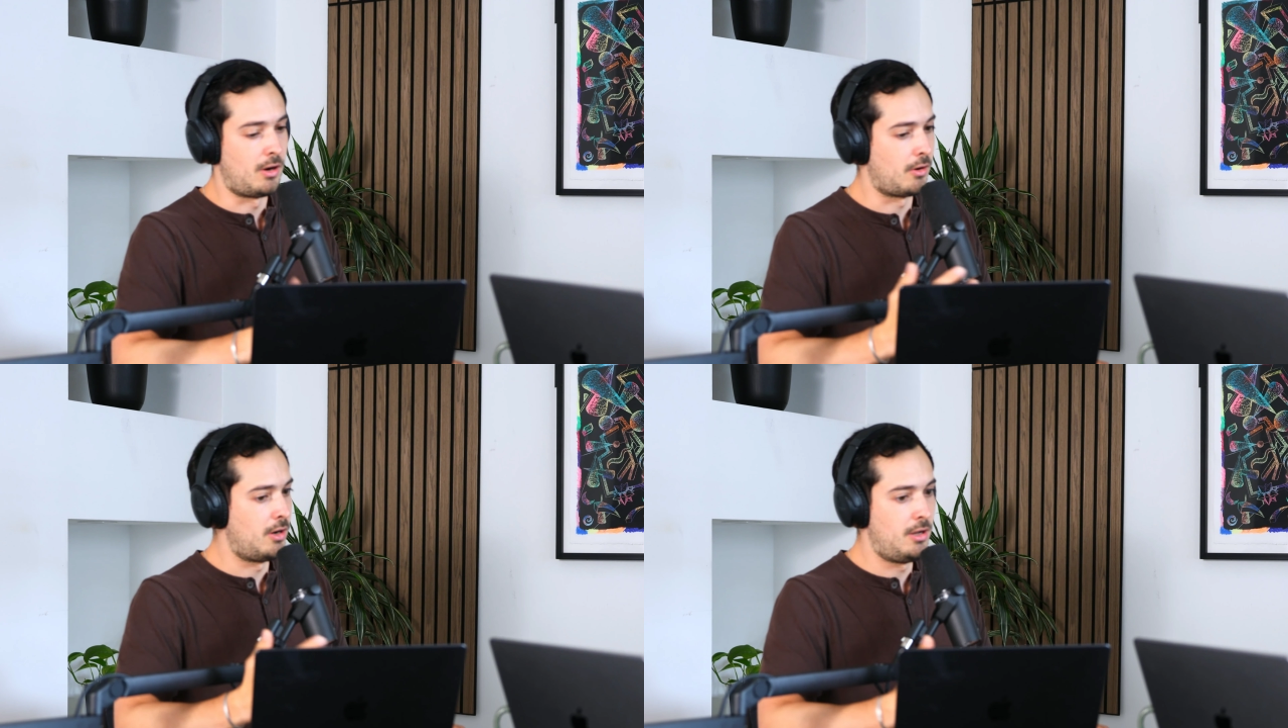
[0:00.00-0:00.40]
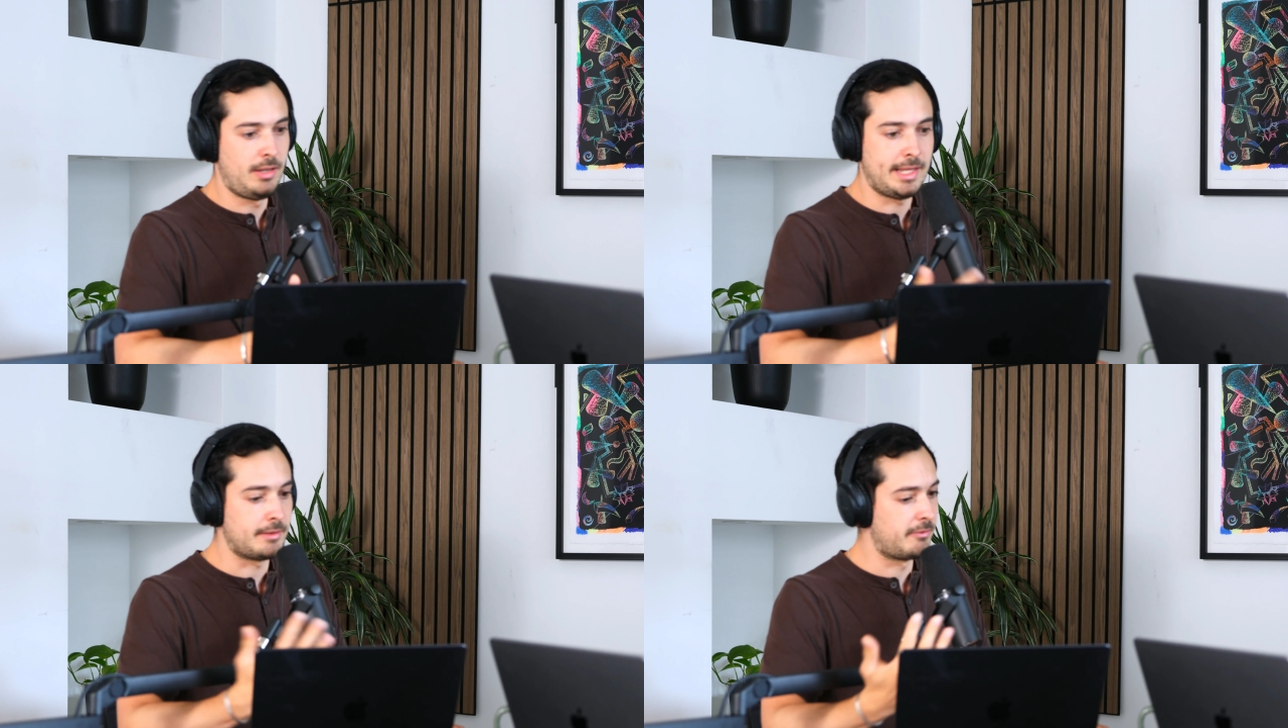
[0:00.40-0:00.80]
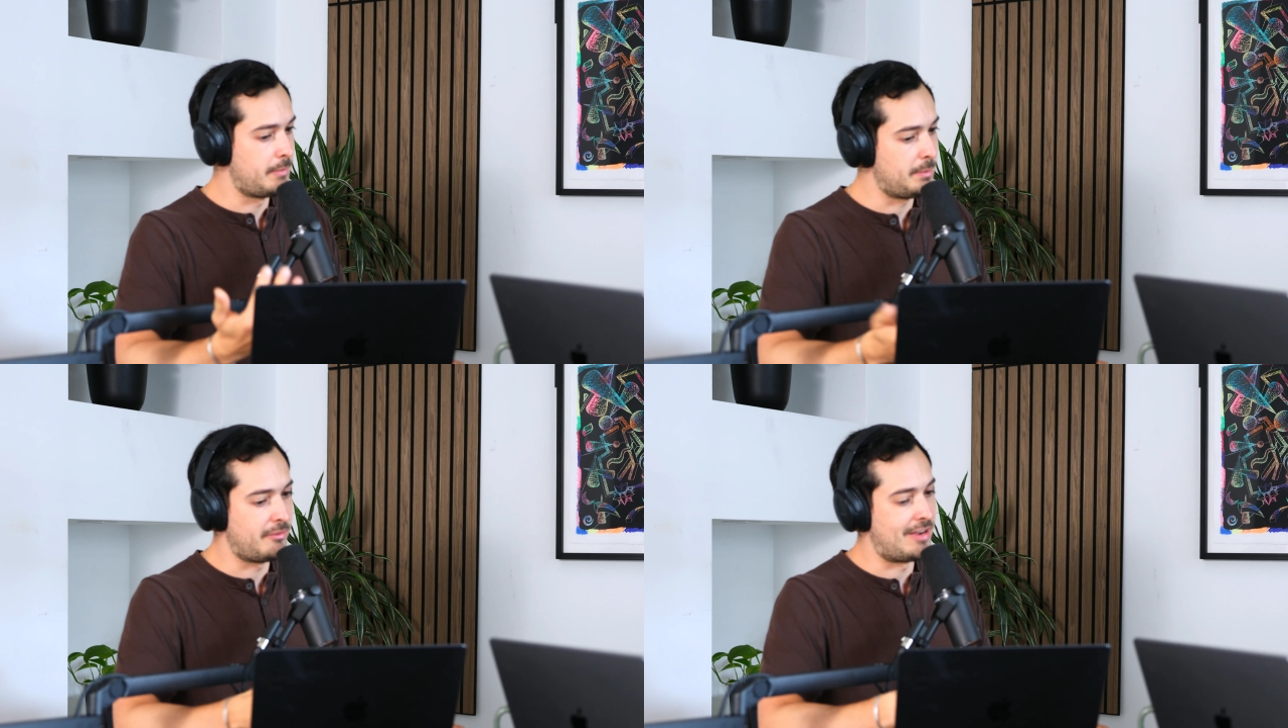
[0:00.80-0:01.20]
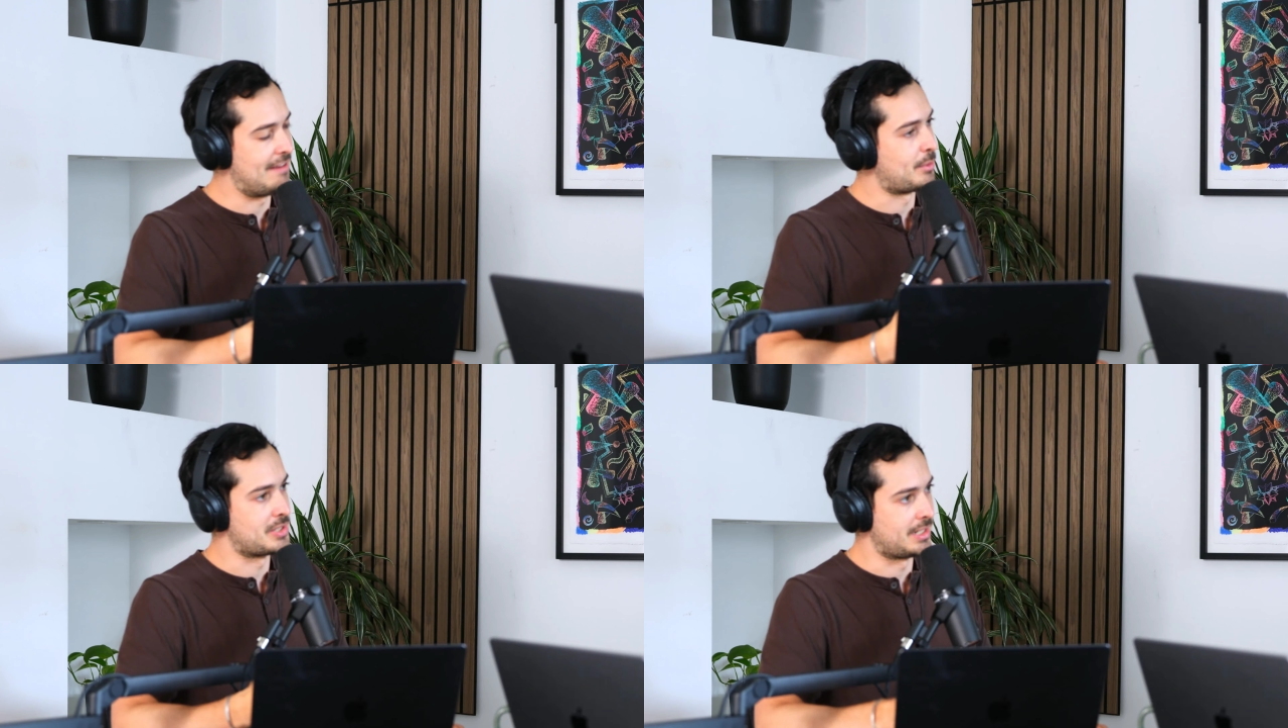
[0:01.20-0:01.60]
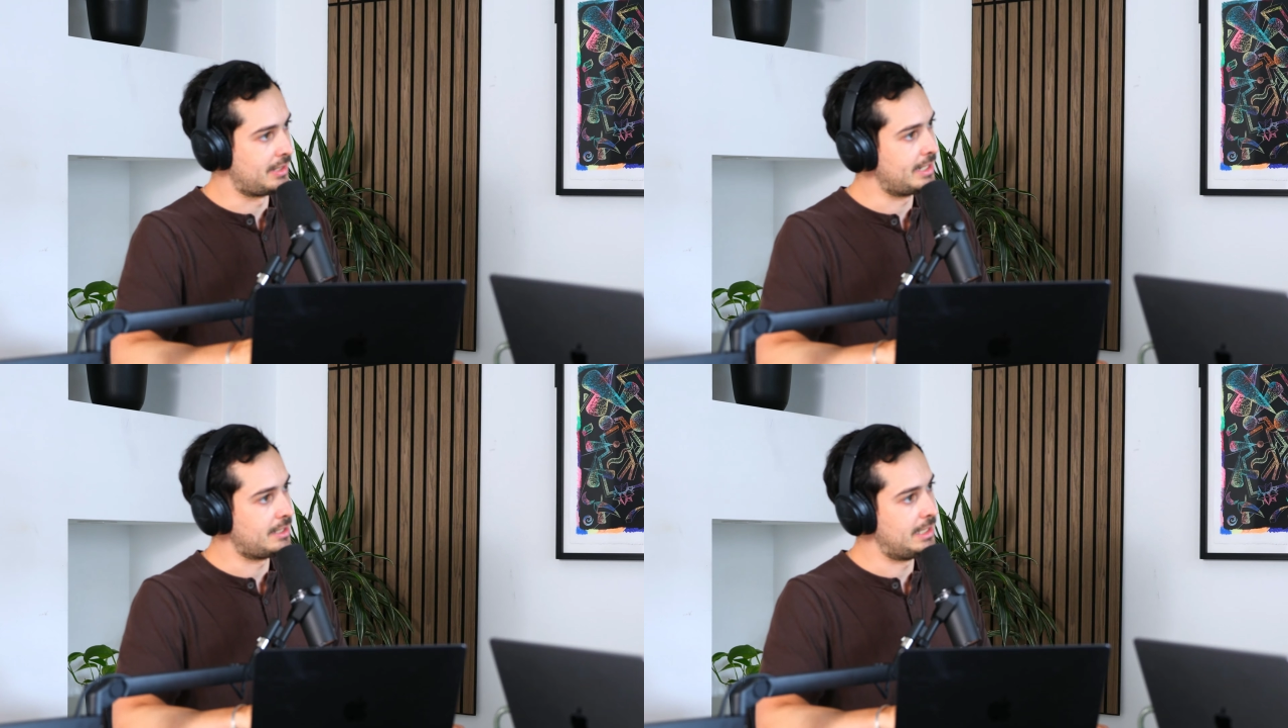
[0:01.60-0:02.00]
are all like maybe 5%
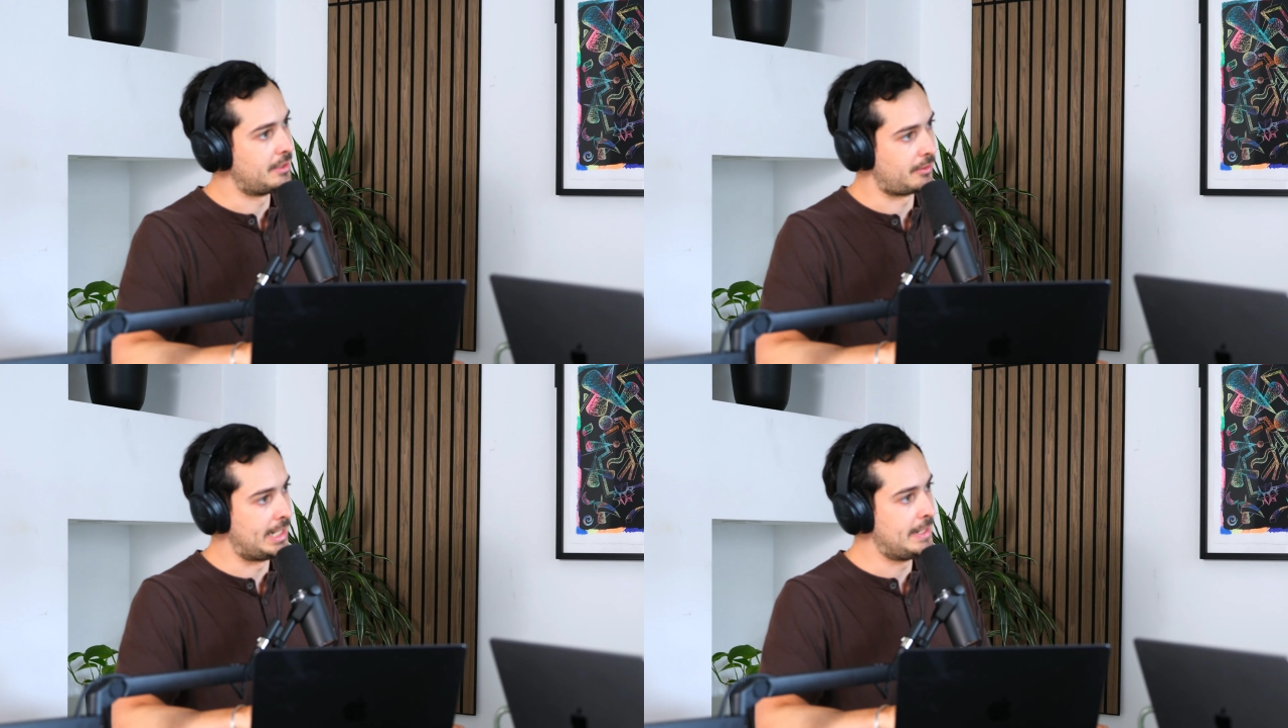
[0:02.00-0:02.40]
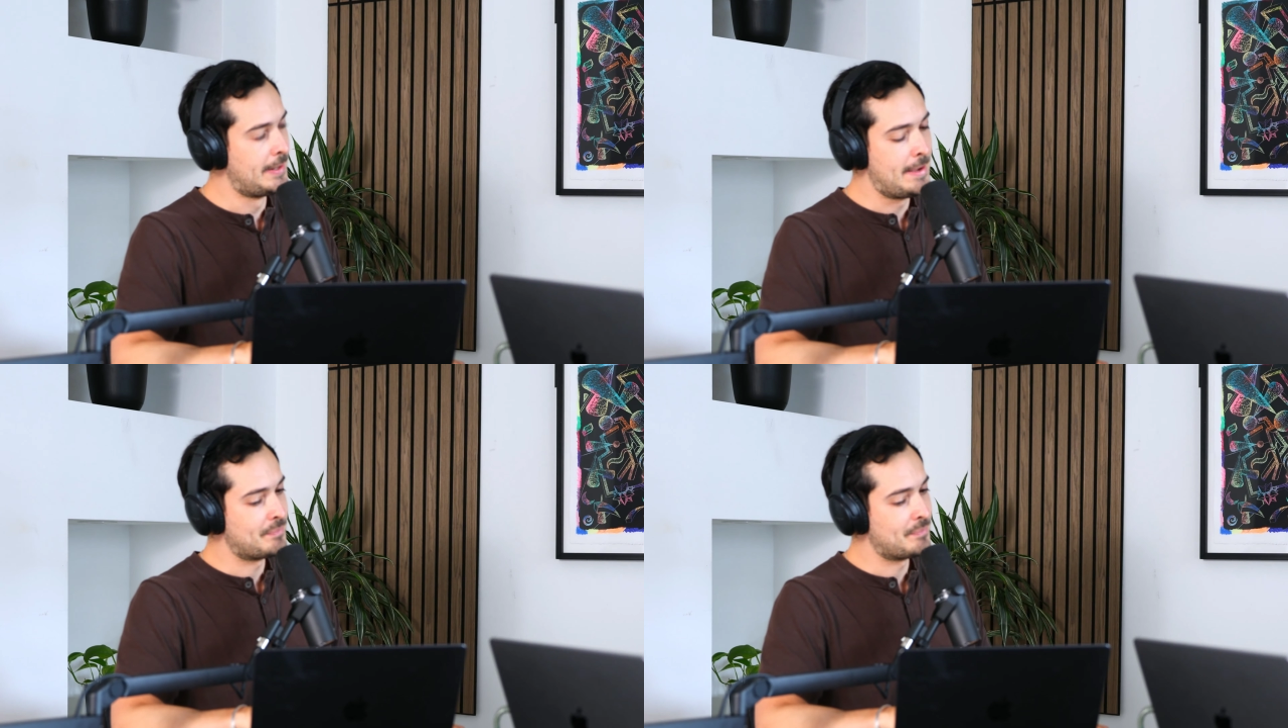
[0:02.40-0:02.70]
likely, right?